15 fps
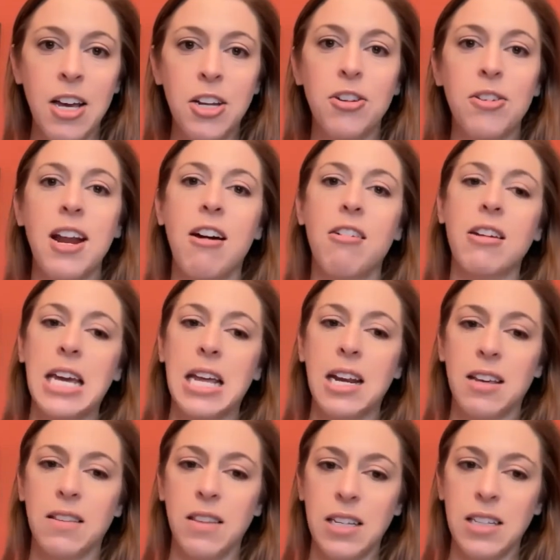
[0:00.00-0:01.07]
you're now
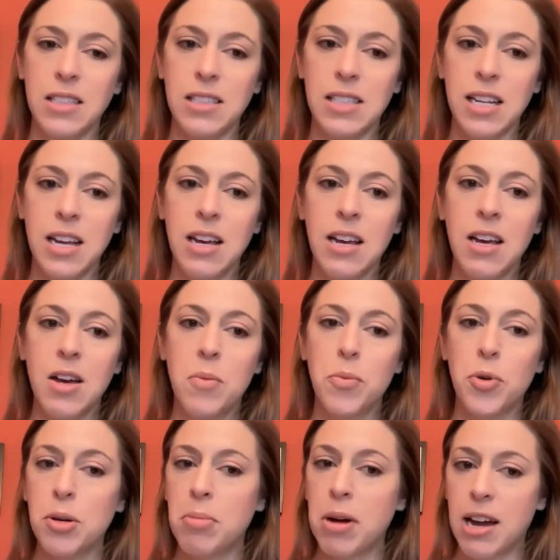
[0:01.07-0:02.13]
getting these
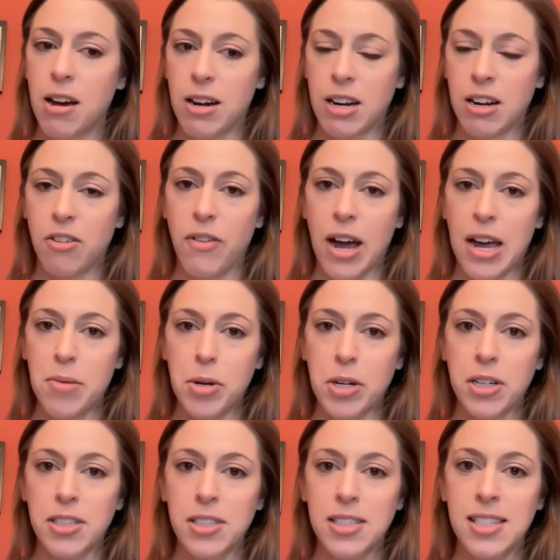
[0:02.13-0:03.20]
prebiotic
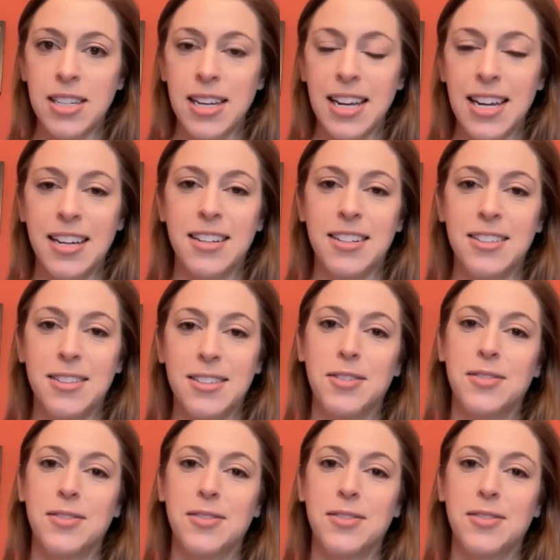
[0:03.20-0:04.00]
fibers, and